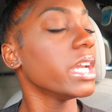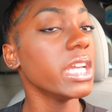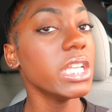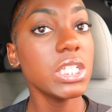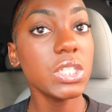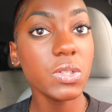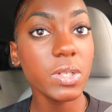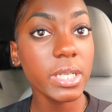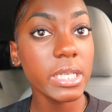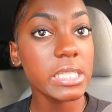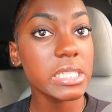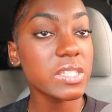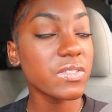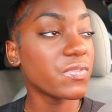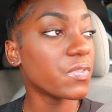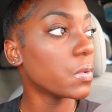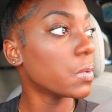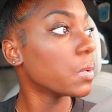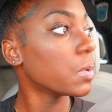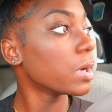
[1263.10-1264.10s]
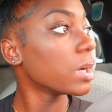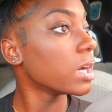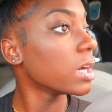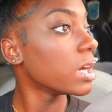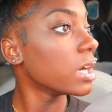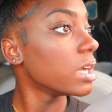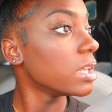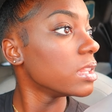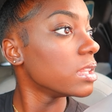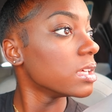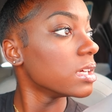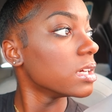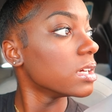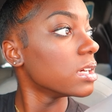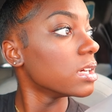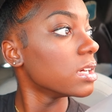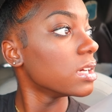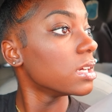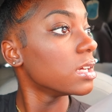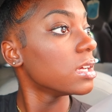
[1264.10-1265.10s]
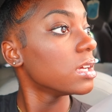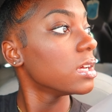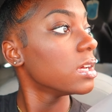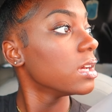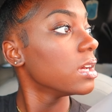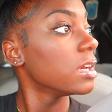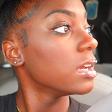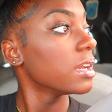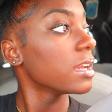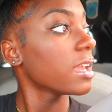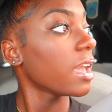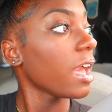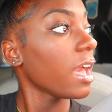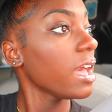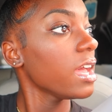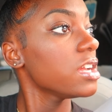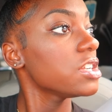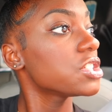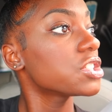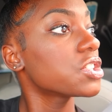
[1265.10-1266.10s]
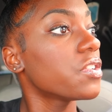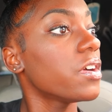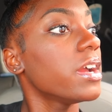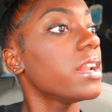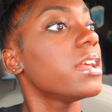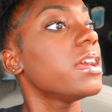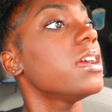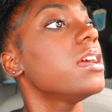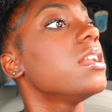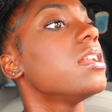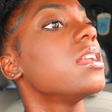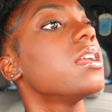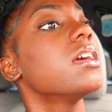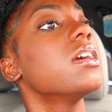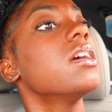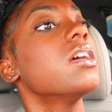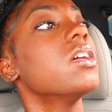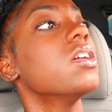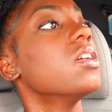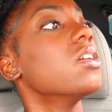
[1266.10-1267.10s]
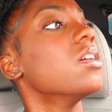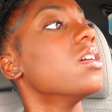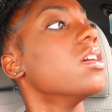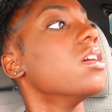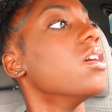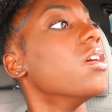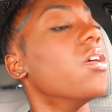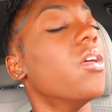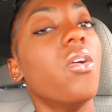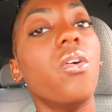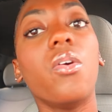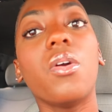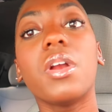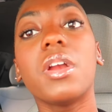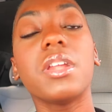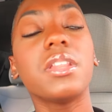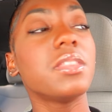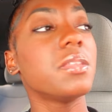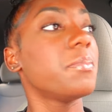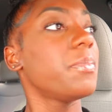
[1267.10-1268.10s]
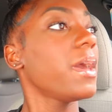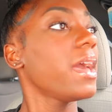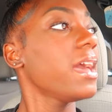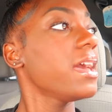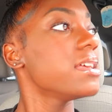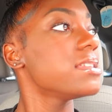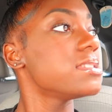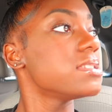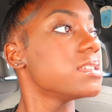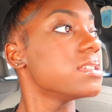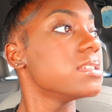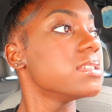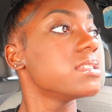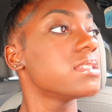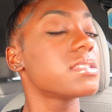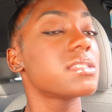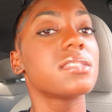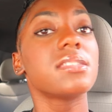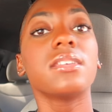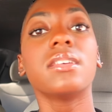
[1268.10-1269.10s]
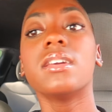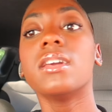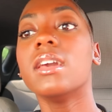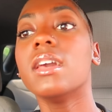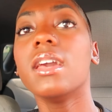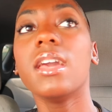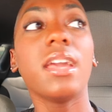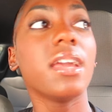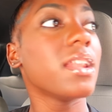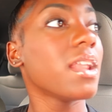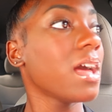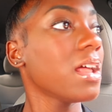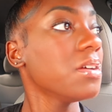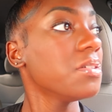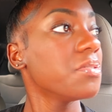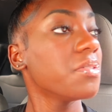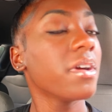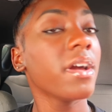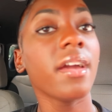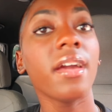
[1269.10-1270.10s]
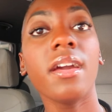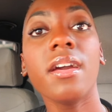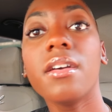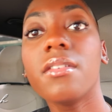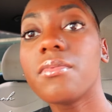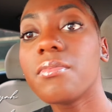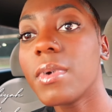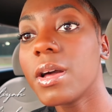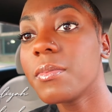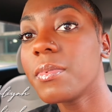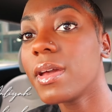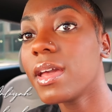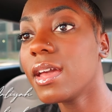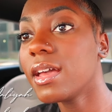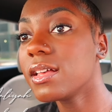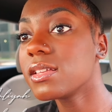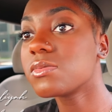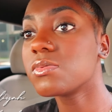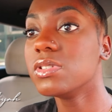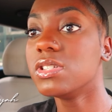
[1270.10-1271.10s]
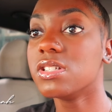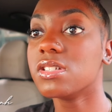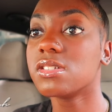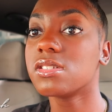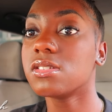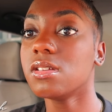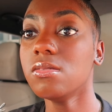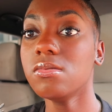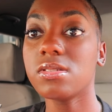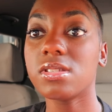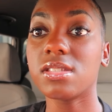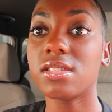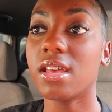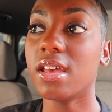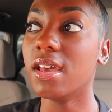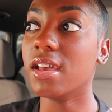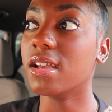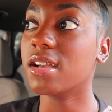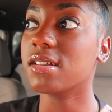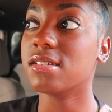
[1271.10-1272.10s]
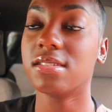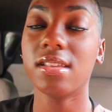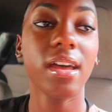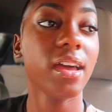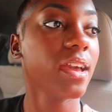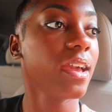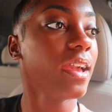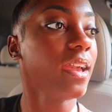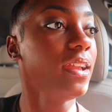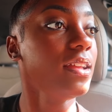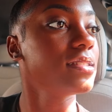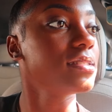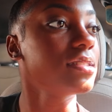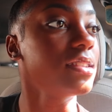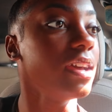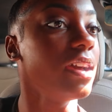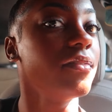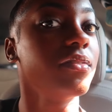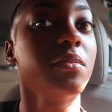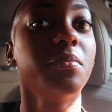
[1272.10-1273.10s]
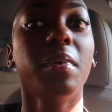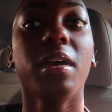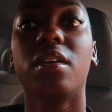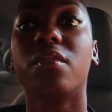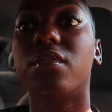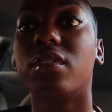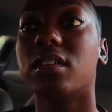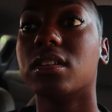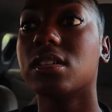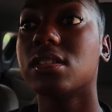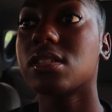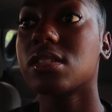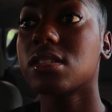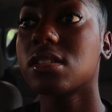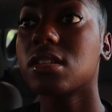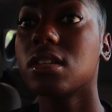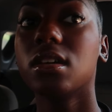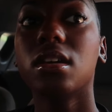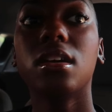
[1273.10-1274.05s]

entrance for the cash credit or the passes and i don't have my pass which is so sad because i hate to have to pay for this